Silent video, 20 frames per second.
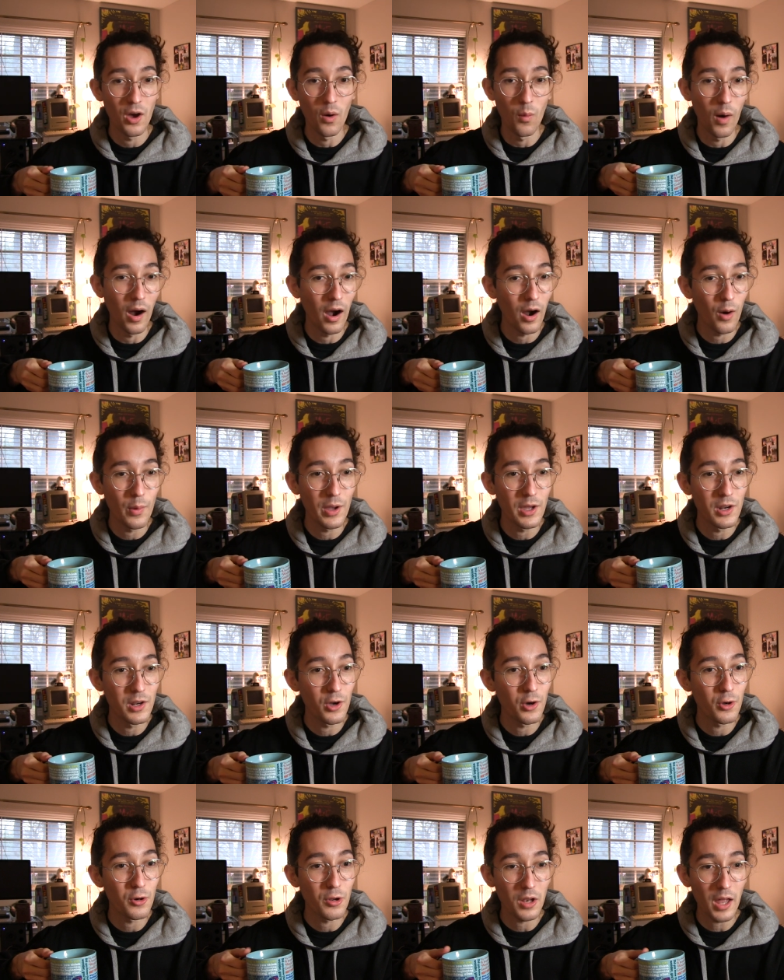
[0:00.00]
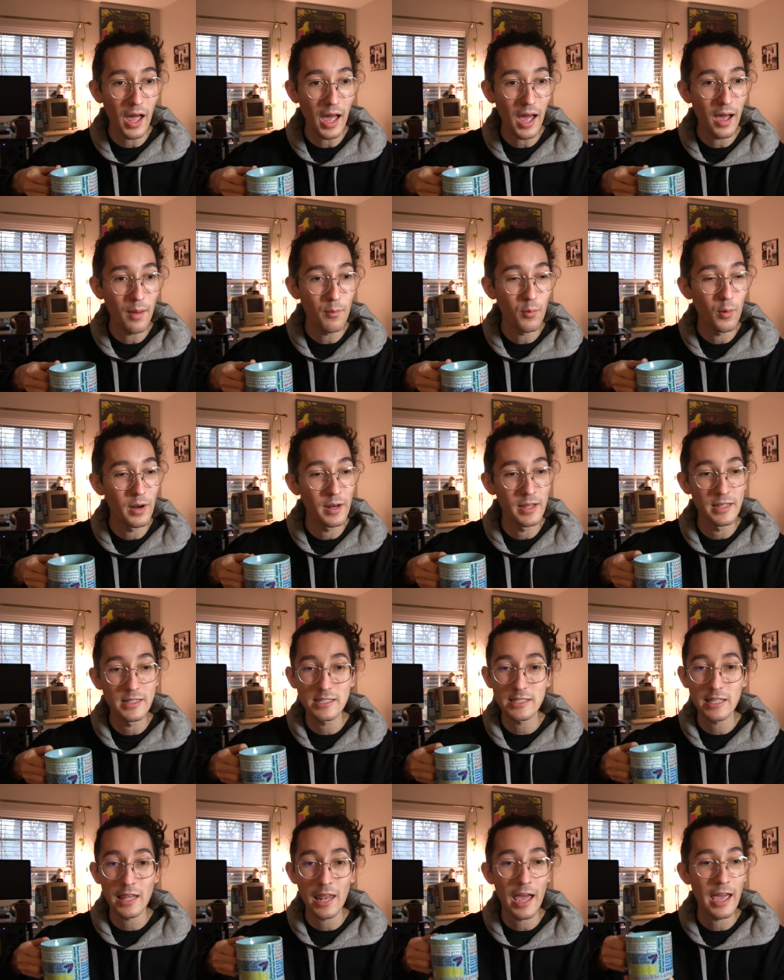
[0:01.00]
why are we going to go to lab when
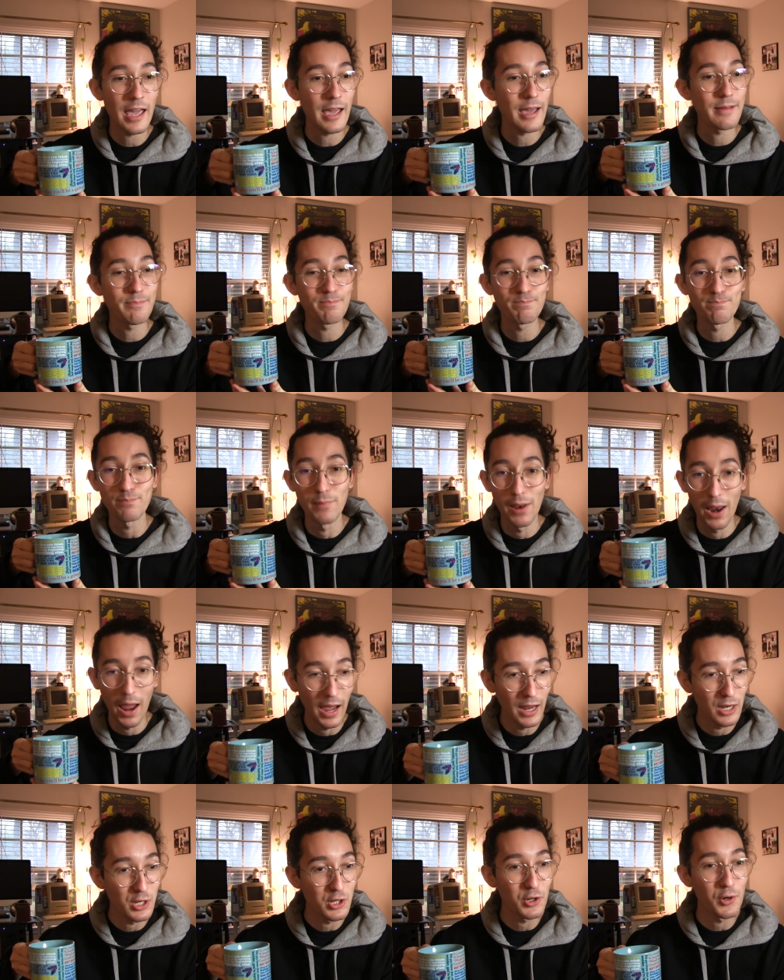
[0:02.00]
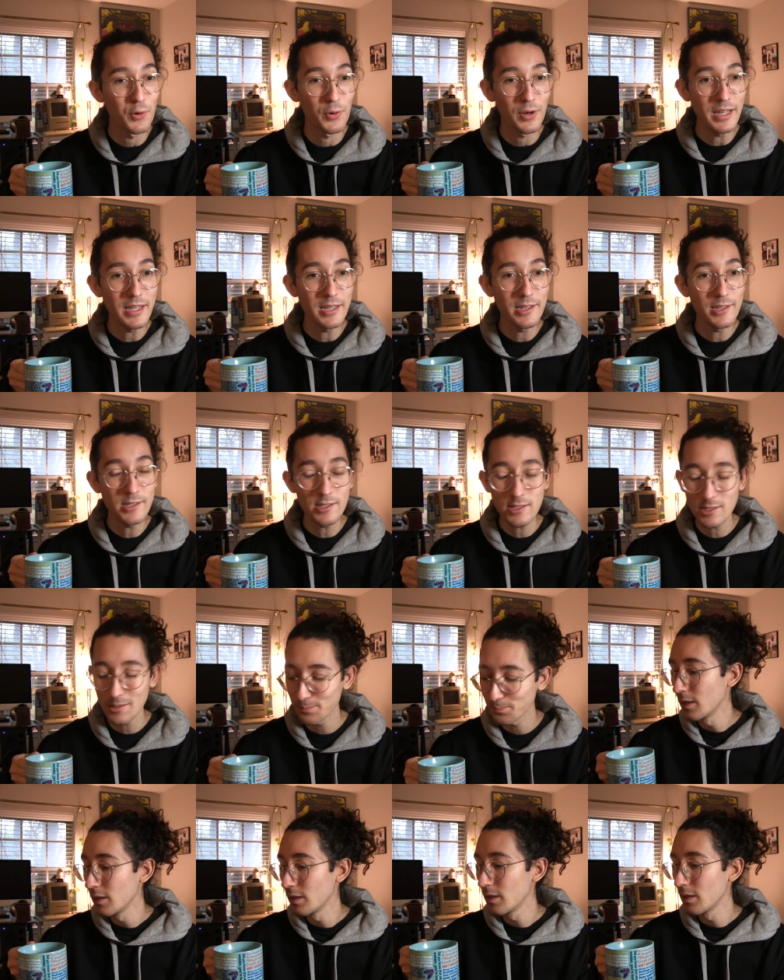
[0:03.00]
it's like 9 degrees?
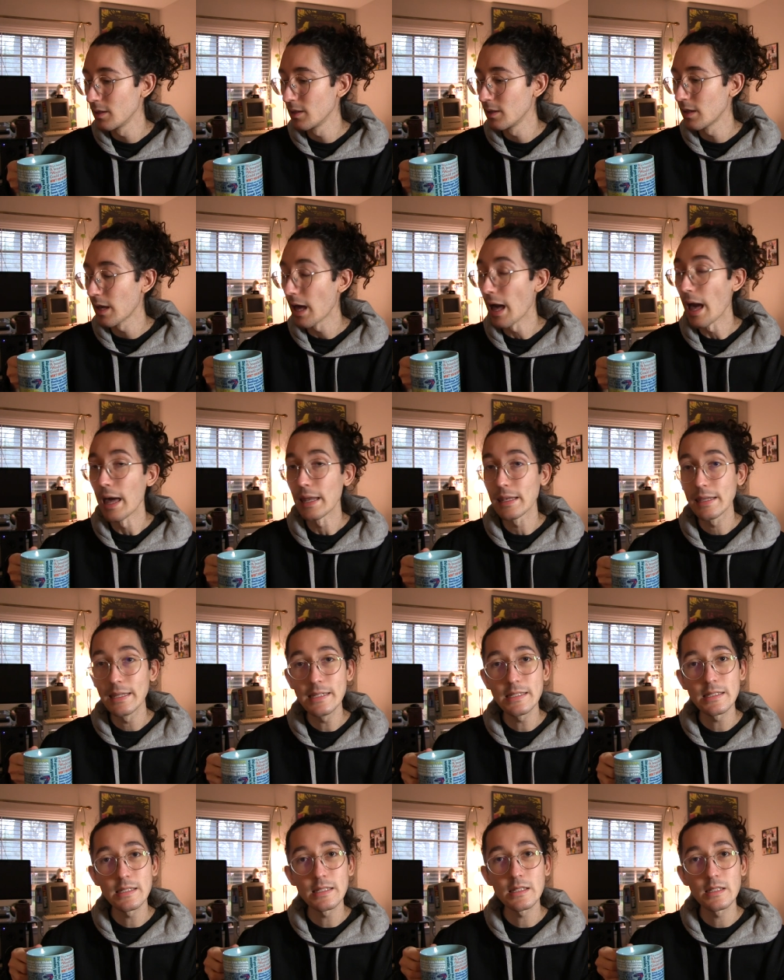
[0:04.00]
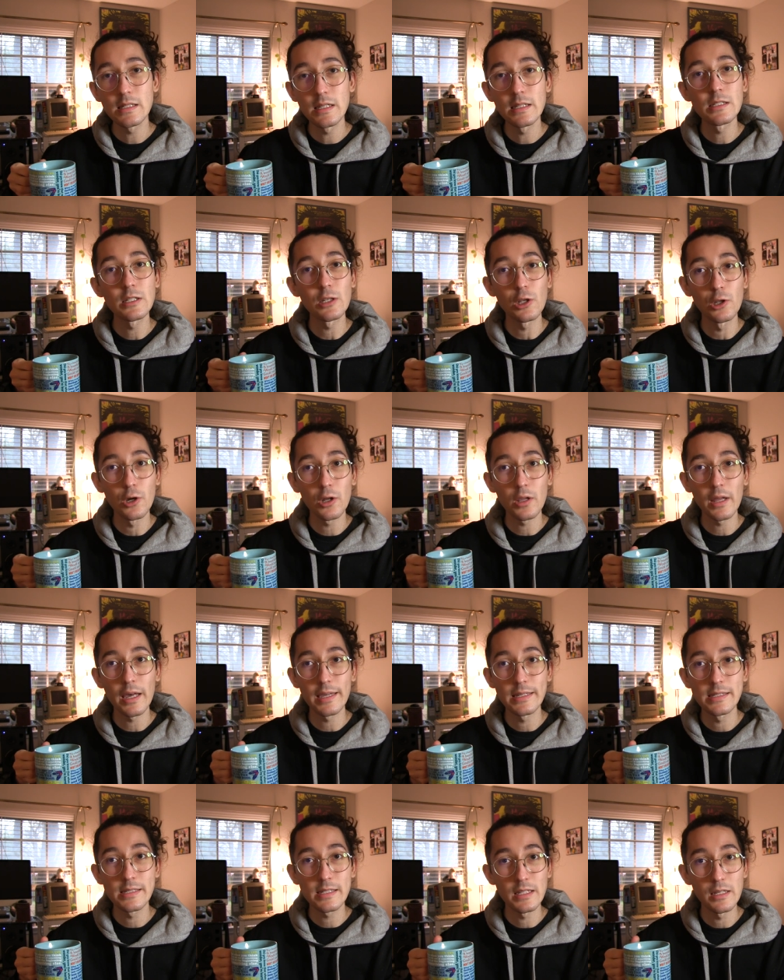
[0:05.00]
At least this doesn't look
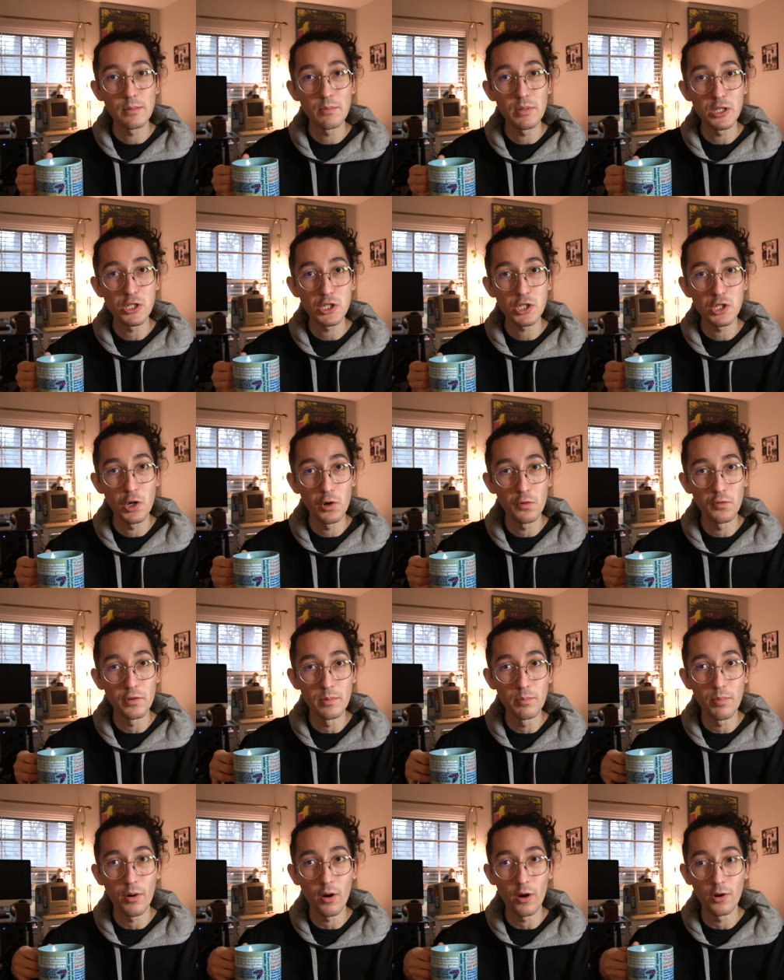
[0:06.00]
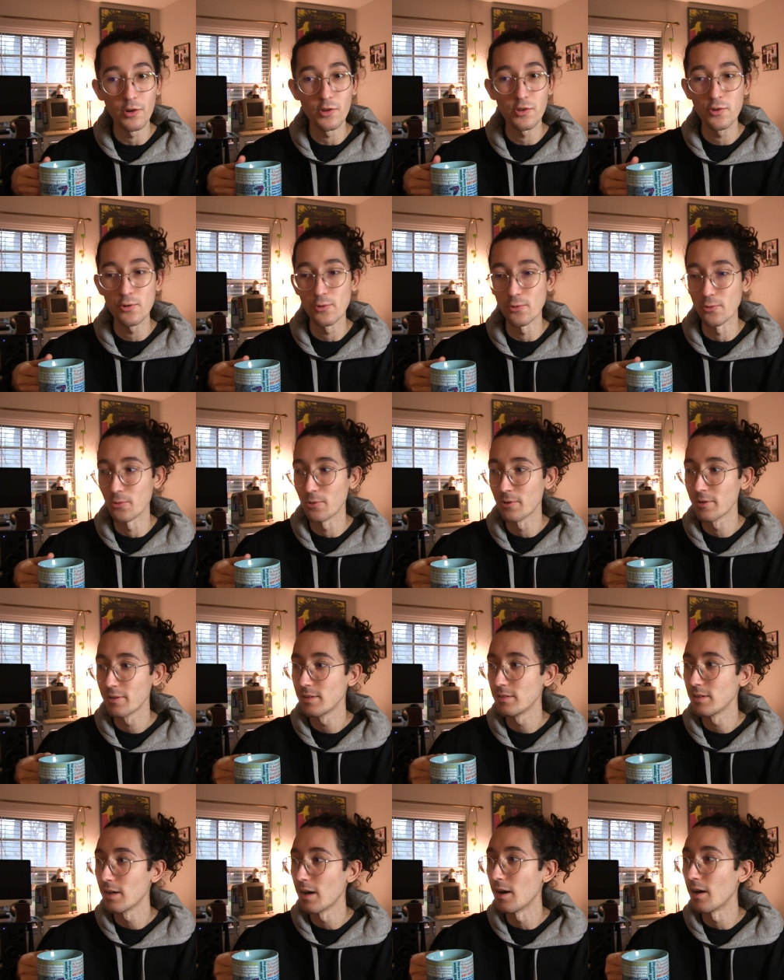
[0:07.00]
like it's going to be Snowvid Part 2,
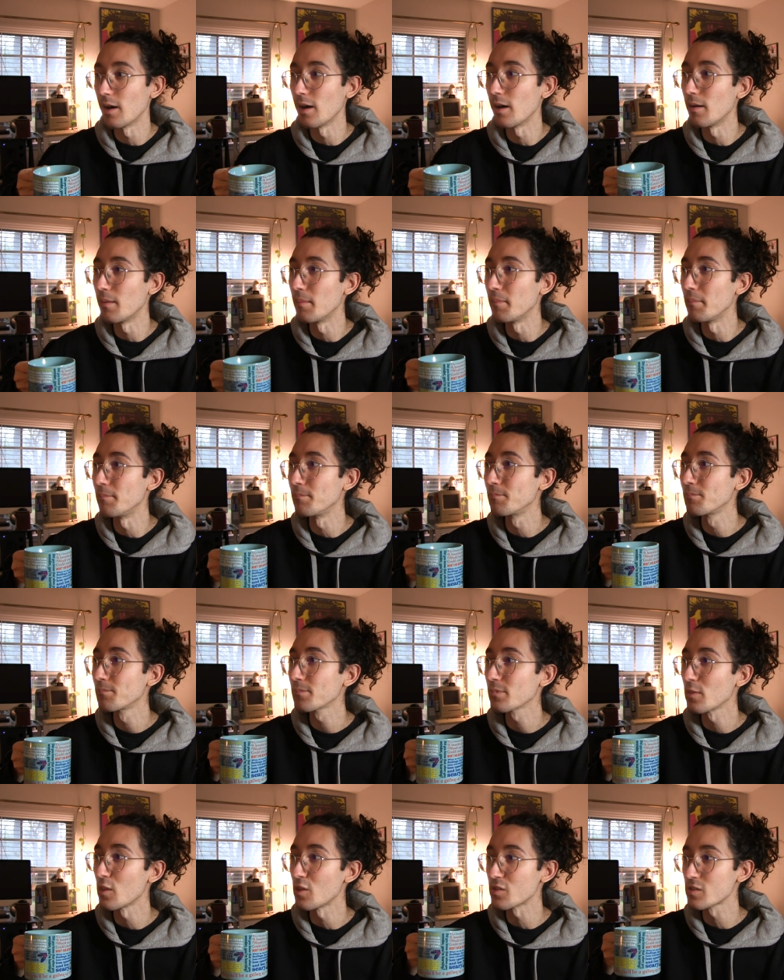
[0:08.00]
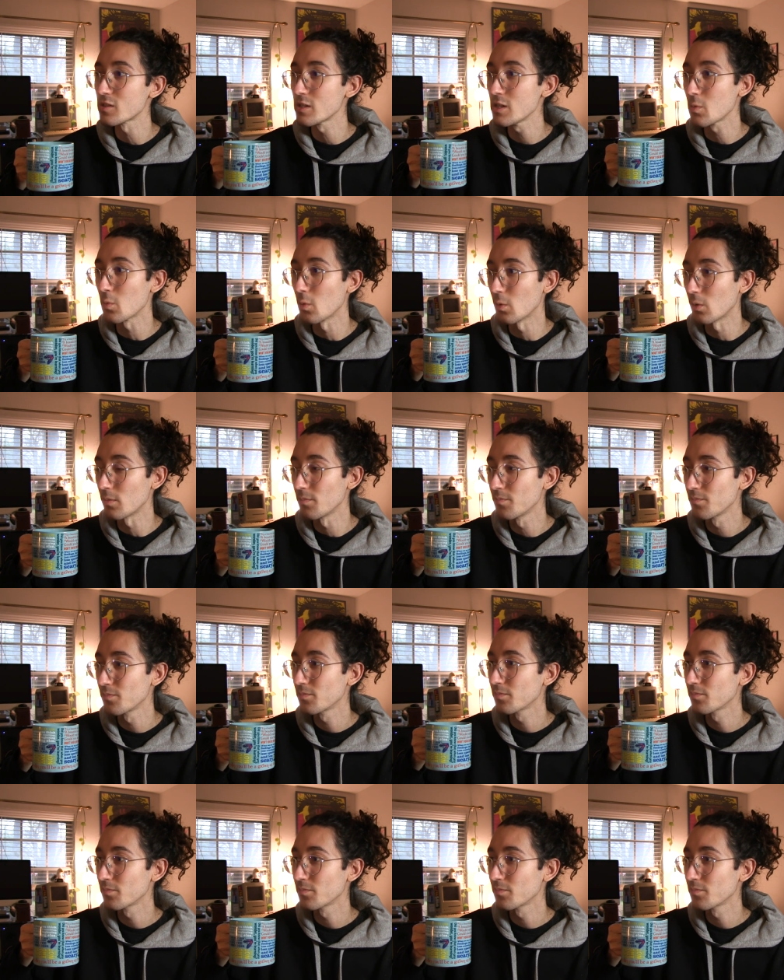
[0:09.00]
um, the sequel,